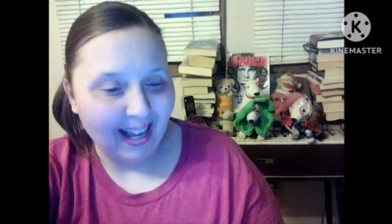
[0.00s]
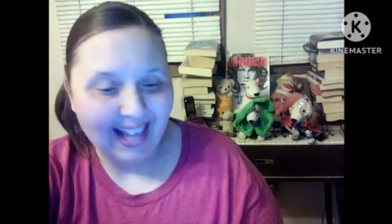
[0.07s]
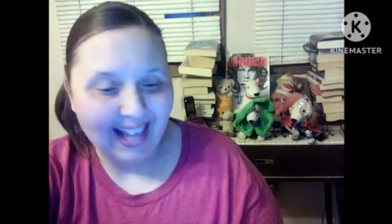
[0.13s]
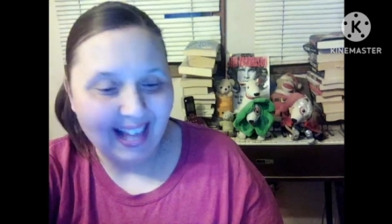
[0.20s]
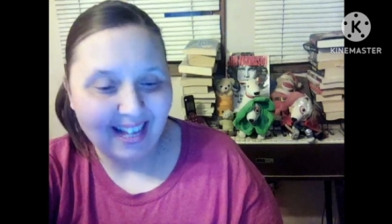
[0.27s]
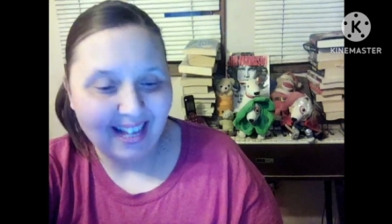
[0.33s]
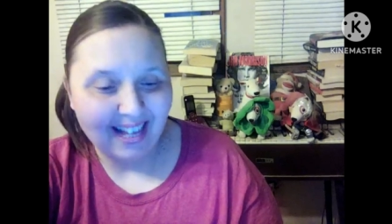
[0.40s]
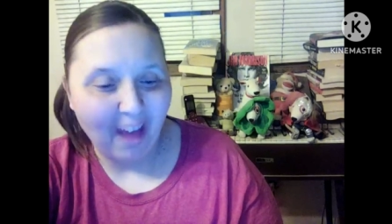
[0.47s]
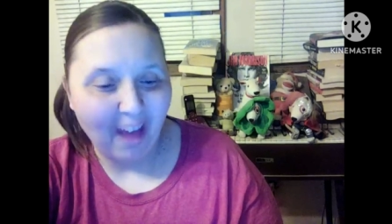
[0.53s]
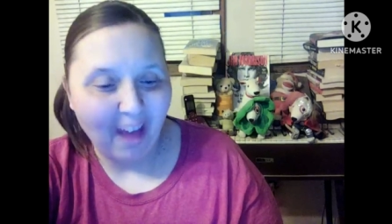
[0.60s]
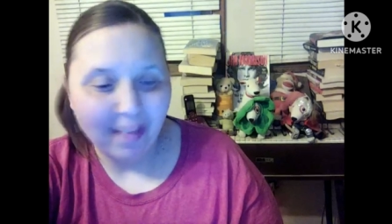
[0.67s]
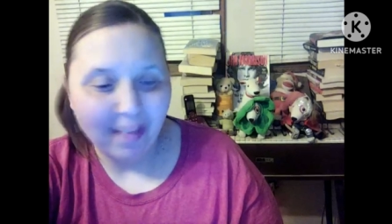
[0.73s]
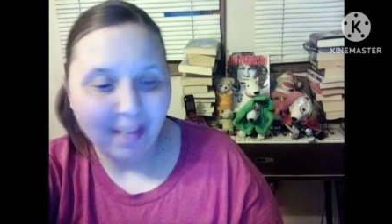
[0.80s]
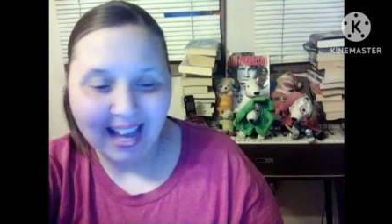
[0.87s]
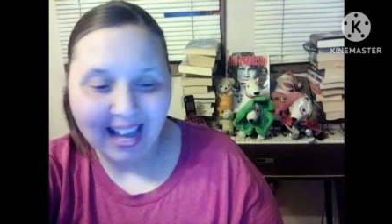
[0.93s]
So, I'm
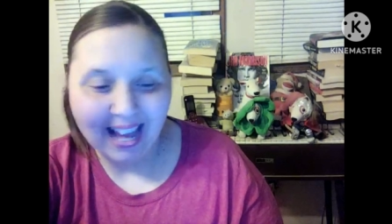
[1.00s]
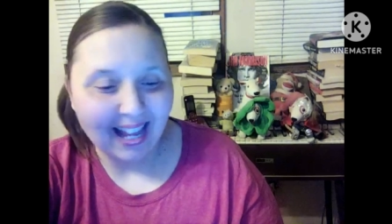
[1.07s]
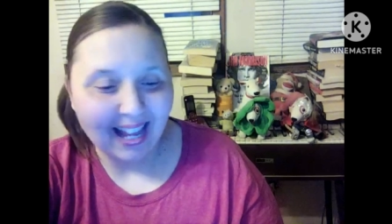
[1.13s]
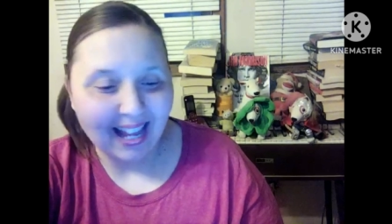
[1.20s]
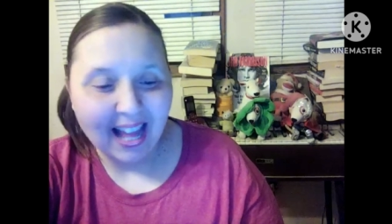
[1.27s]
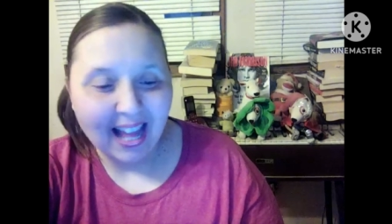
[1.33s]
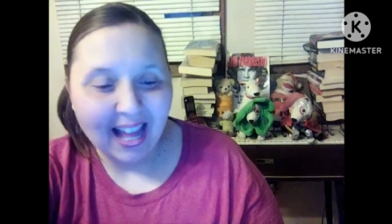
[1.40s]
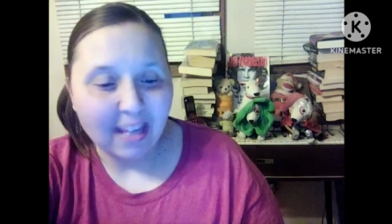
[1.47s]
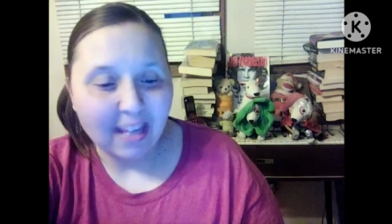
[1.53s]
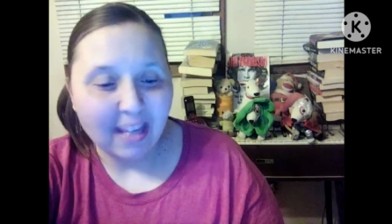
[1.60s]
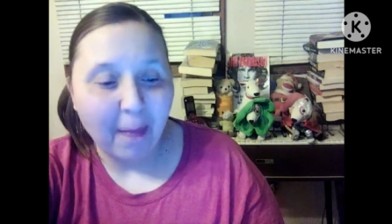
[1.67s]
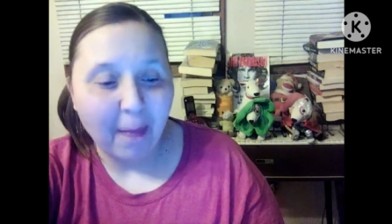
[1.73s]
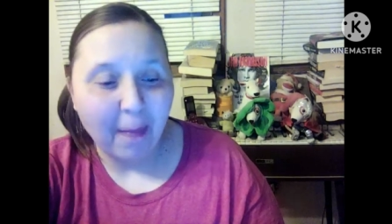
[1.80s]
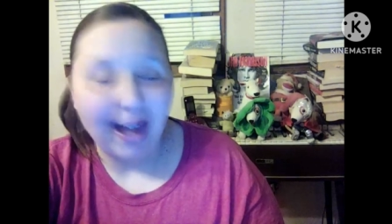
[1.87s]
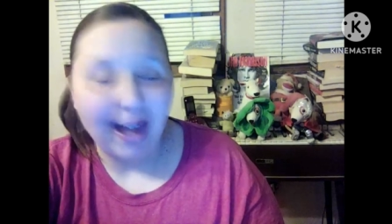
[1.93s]
taking
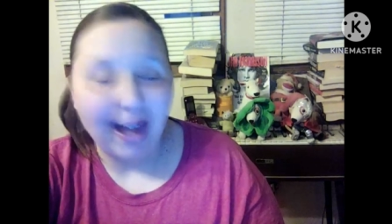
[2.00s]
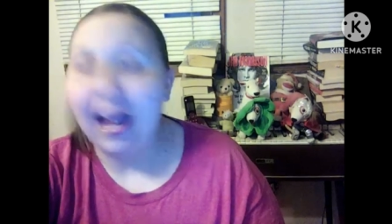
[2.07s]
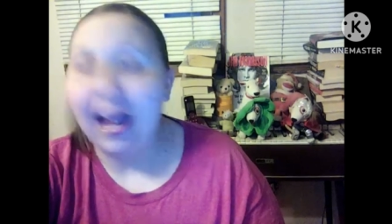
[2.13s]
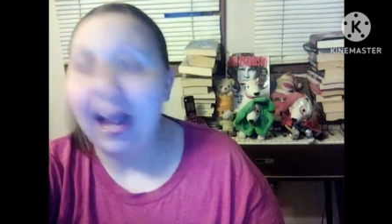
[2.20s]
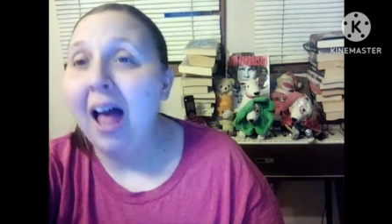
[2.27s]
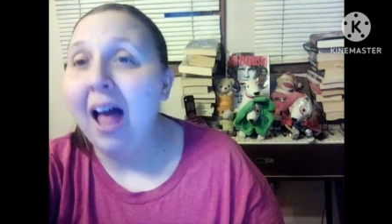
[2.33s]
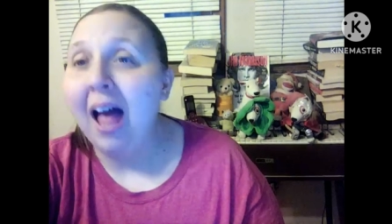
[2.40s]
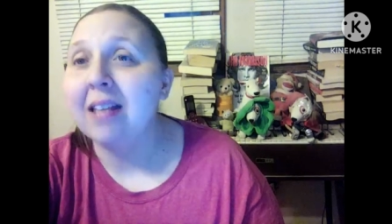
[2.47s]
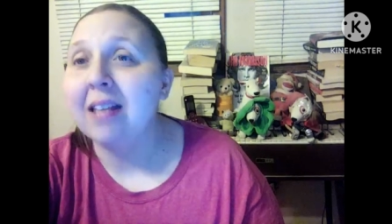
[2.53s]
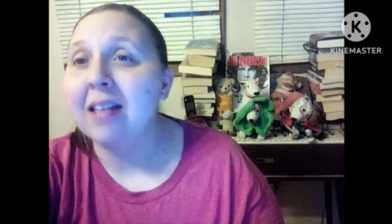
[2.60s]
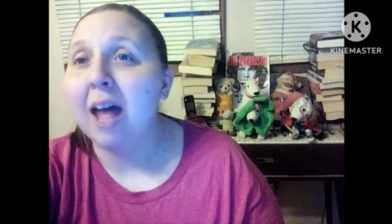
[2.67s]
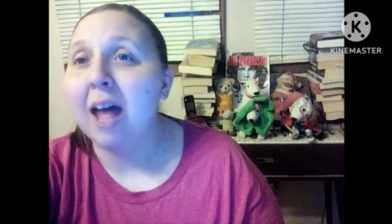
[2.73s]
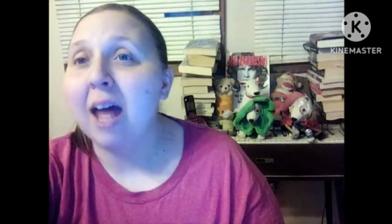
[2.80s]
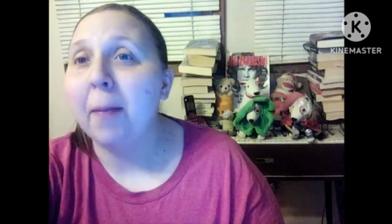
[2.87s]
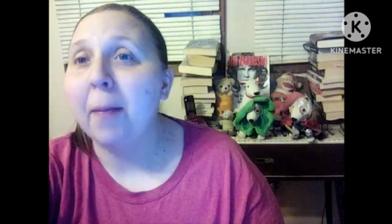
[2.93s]
Dimatic on
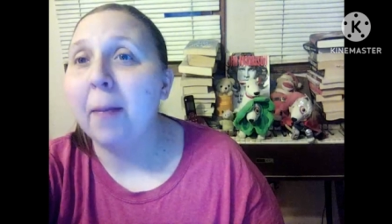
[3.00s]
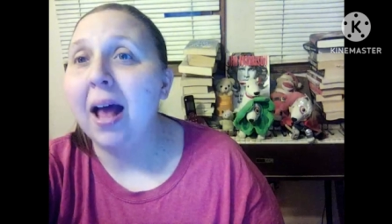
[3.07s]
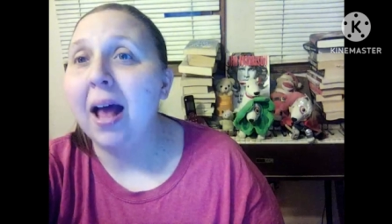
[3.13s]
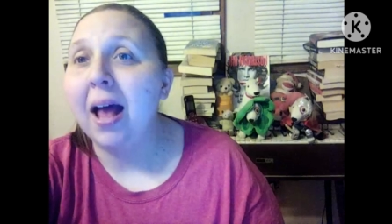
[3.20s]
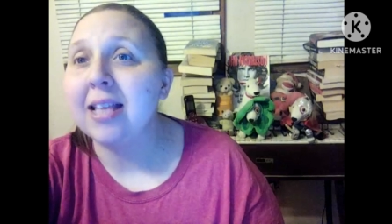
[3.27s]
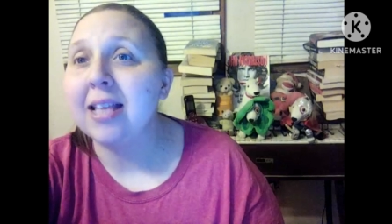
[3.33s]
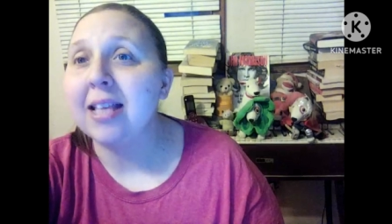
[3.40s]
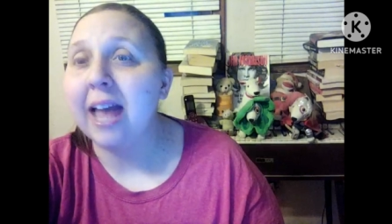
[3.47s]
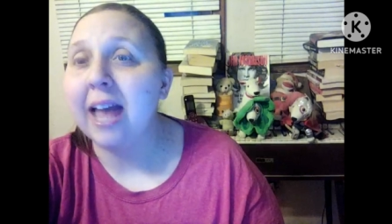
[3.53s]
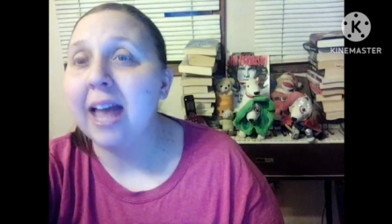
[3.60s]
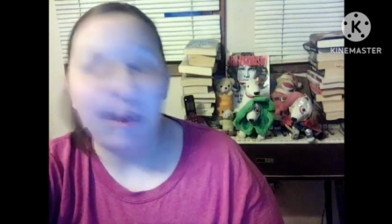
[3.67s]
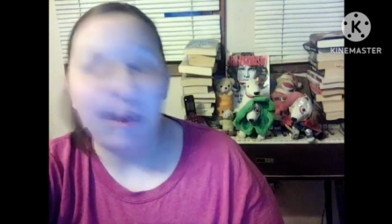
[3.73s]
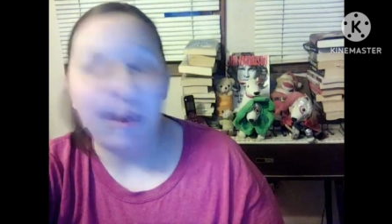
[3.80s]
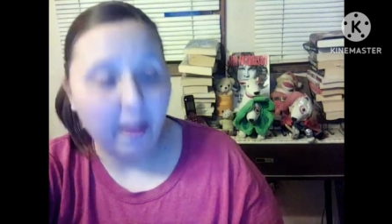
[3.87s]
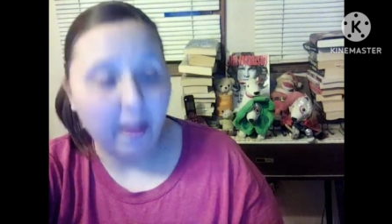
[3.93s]
top on
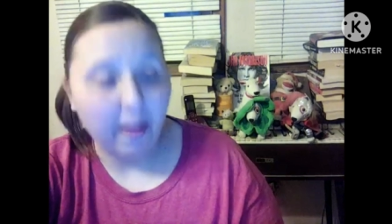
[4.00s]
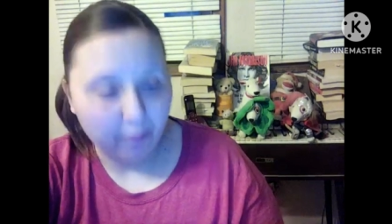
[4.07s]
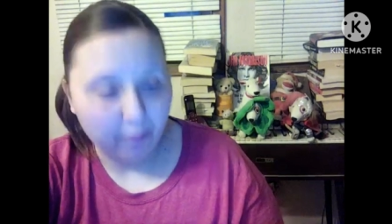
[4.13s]
Saturday.